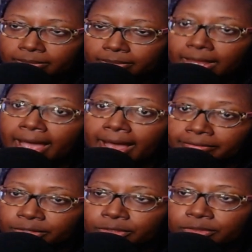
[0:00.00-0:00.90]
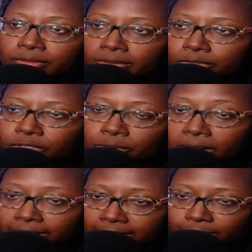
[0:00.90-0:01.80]
after
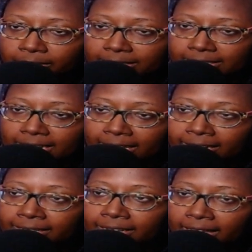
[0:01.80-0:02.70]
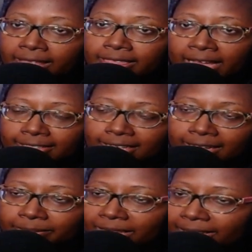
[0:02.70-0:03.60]
Jiwon had already died in that
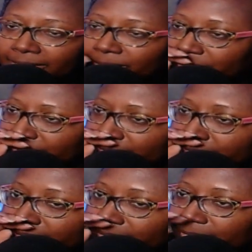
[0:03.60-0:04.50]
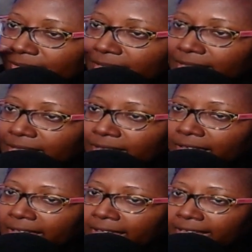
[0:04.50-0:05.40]
timeline.
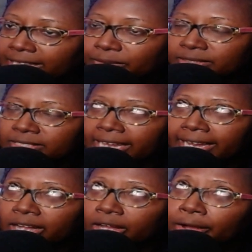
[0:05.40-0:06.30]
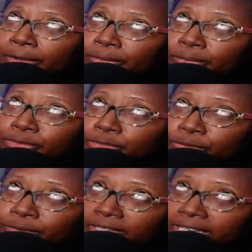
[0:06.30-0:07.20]
And they were saying, oh, do
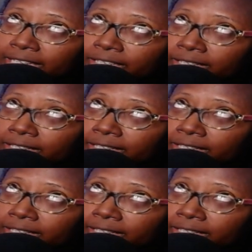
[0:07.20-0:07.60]
you think